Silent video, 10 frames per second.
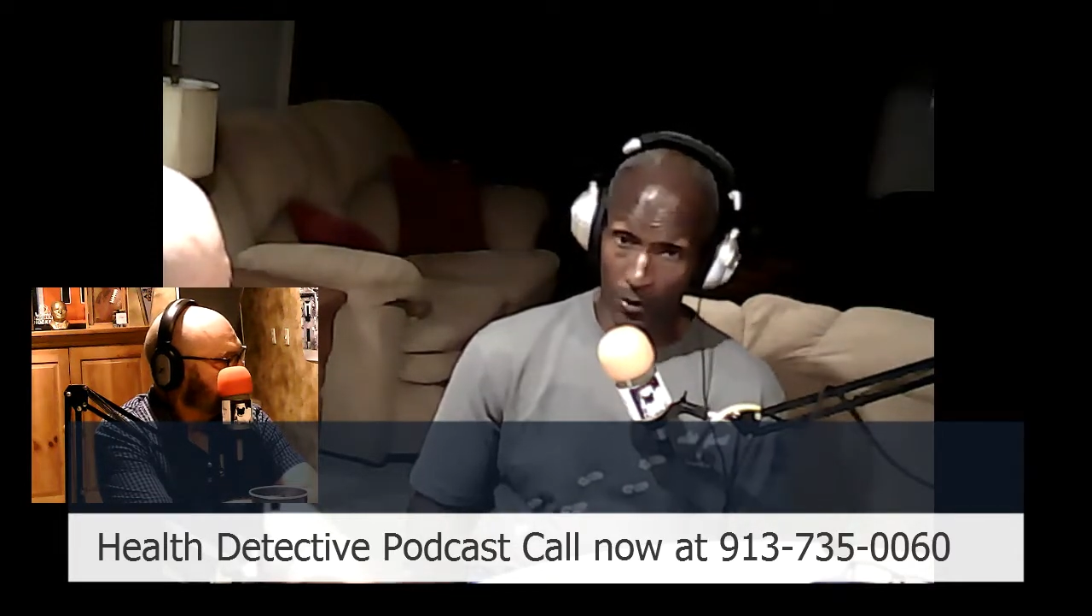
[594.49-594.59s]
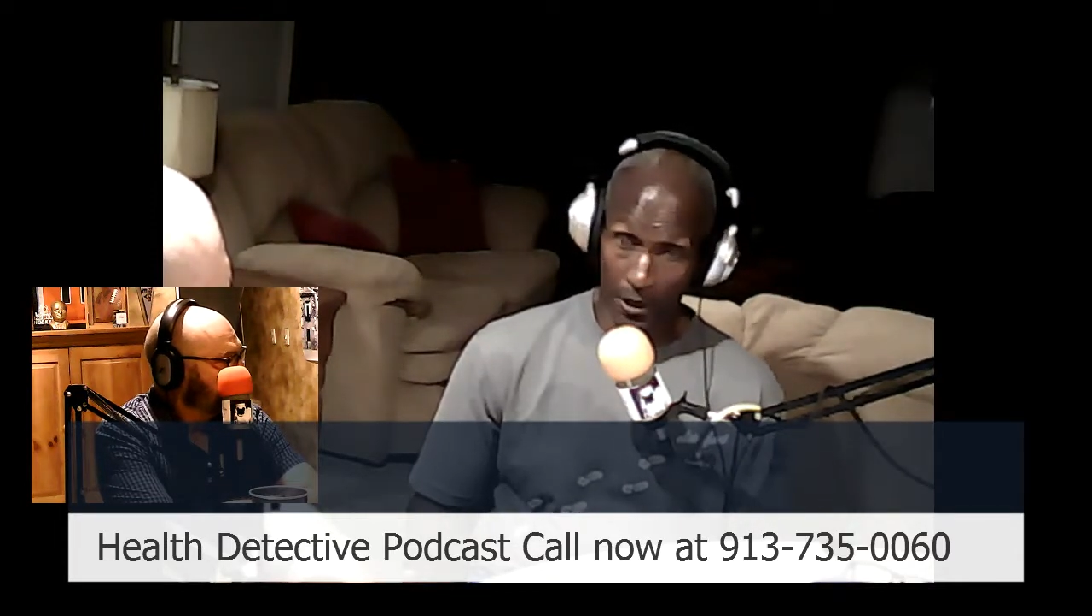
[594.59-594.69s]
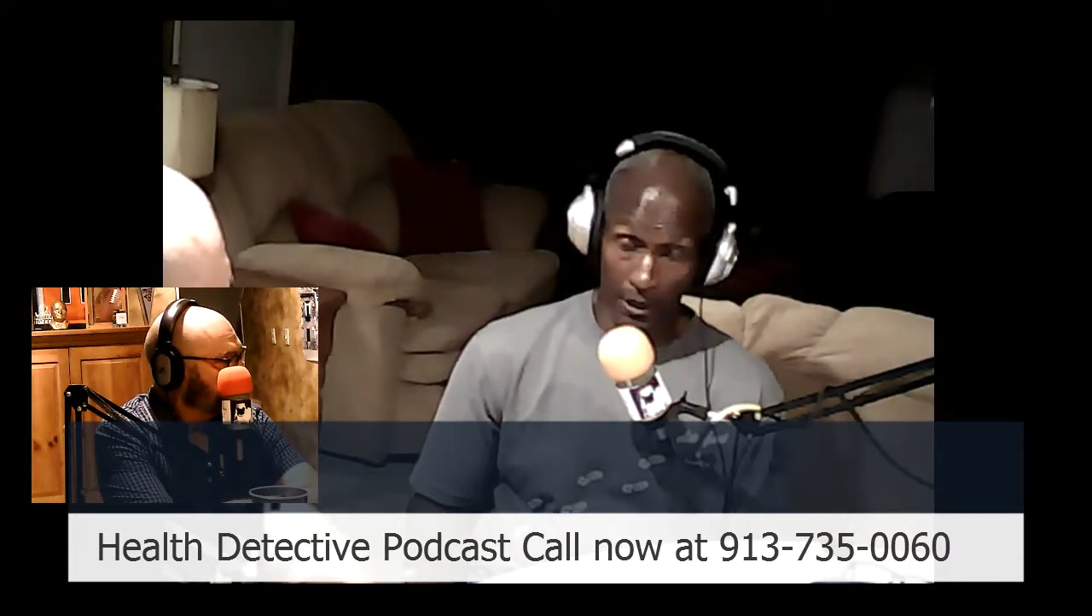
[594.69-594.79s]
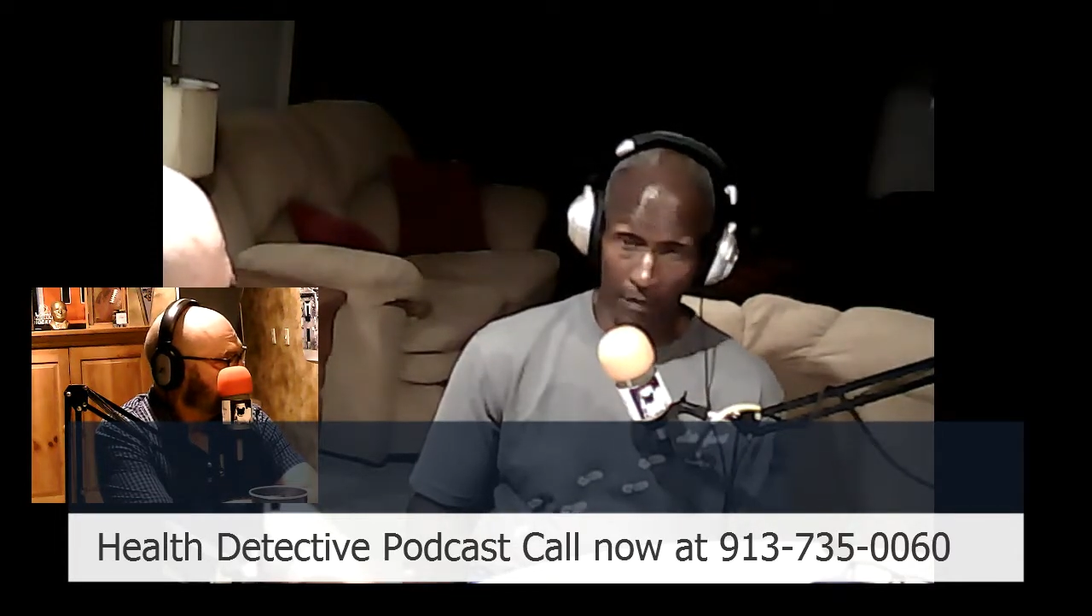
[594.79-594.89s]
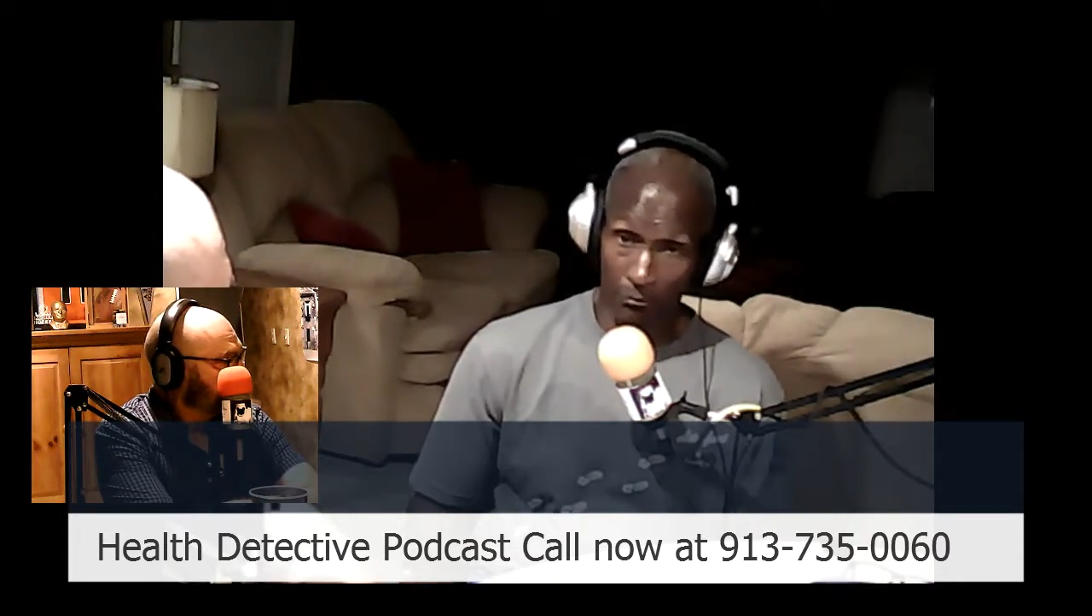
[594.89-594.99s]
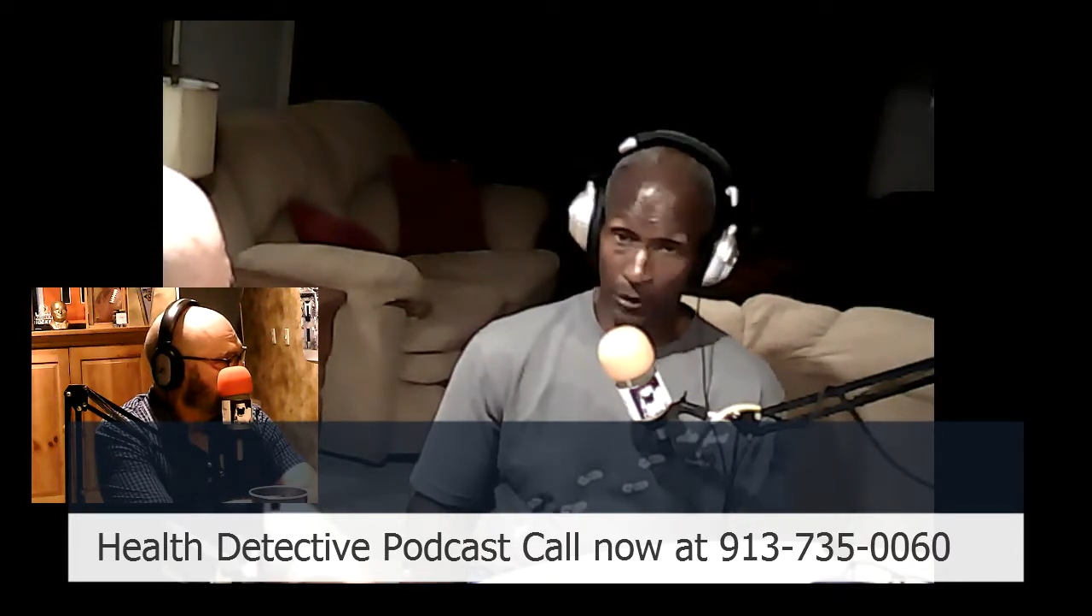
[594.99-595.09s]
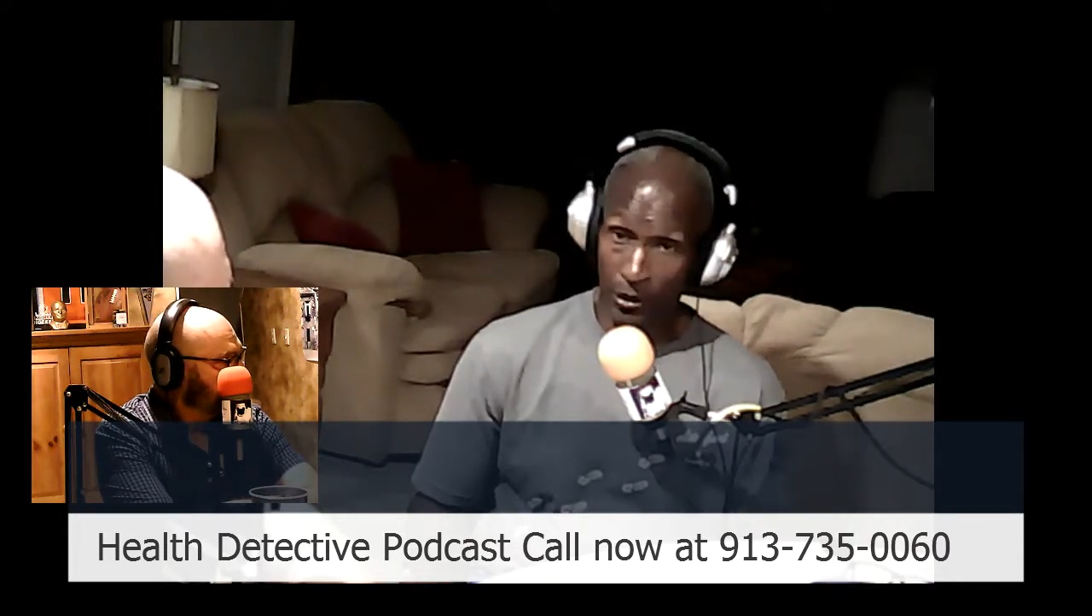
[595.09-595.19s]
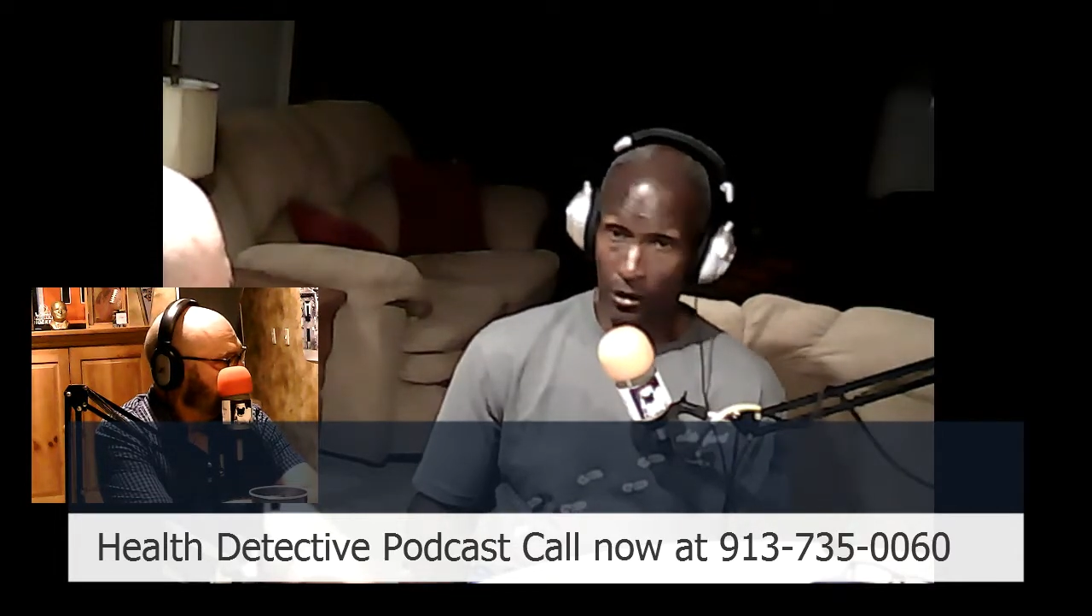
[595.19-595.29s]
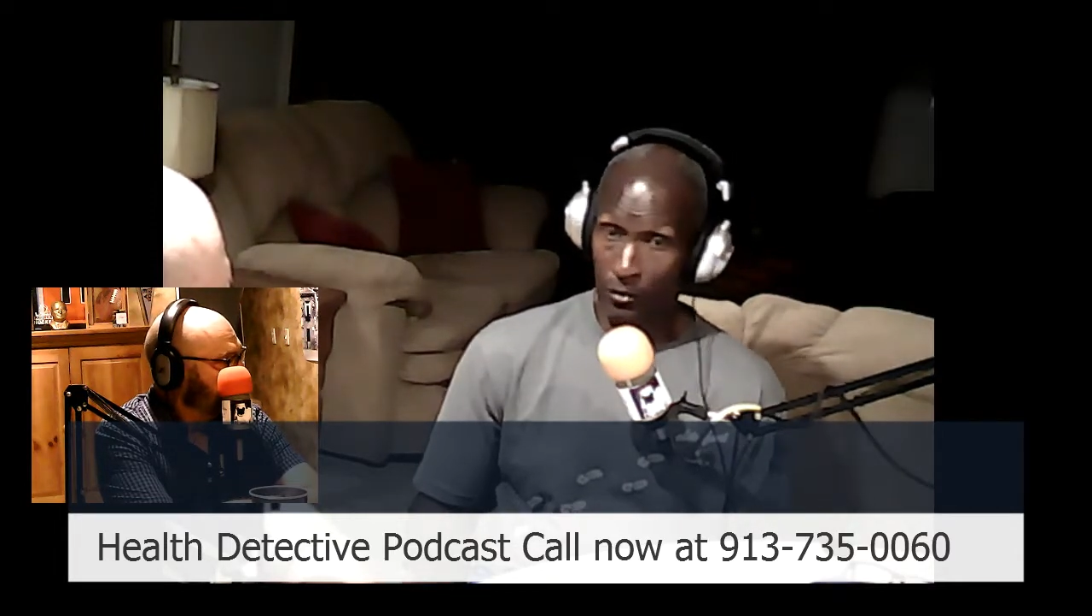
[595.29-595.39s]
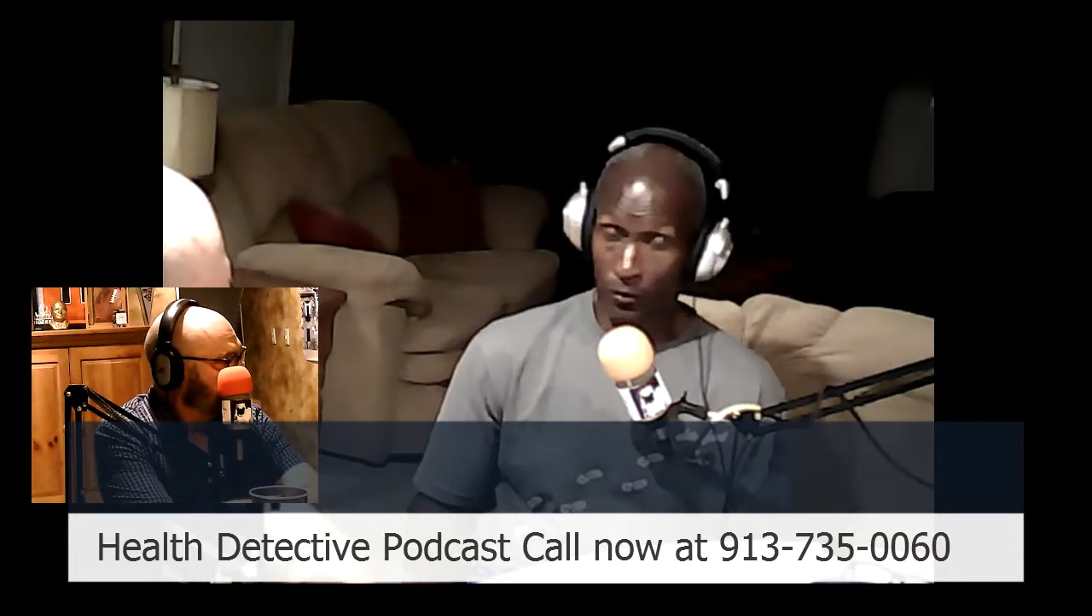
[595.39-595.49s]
with a dumbbell,